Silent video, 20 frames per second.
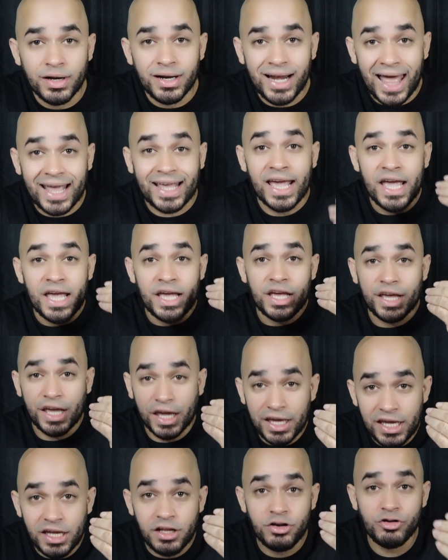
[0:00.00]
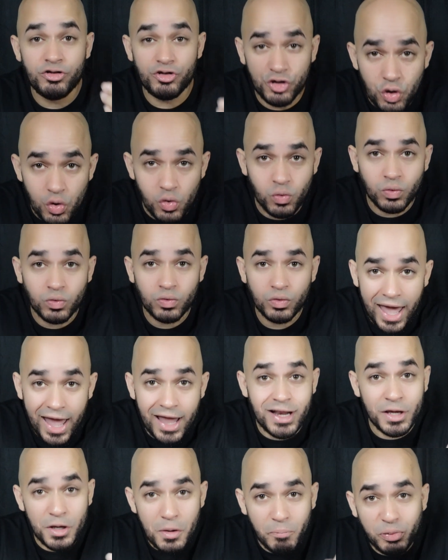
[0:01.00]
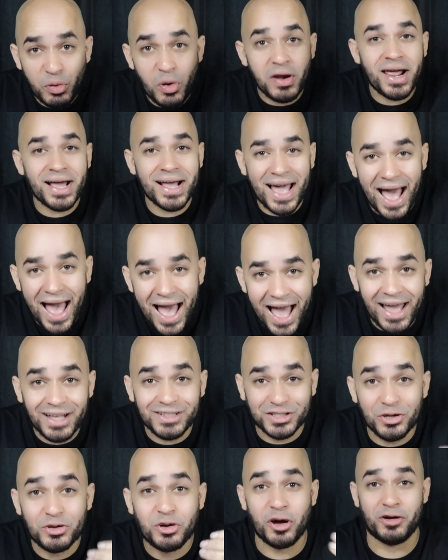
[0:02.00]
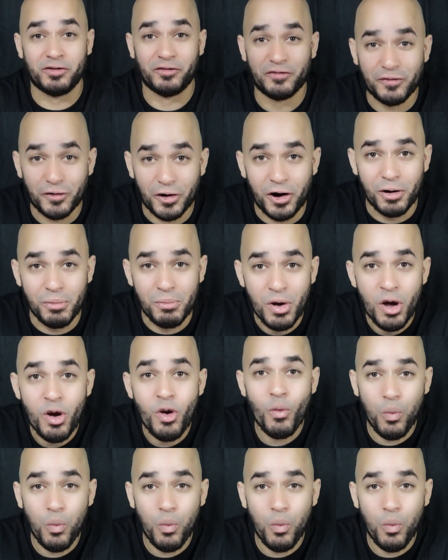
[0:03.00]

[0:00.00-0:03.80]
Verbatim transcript: Like, he knew, and he brought a guy to confirm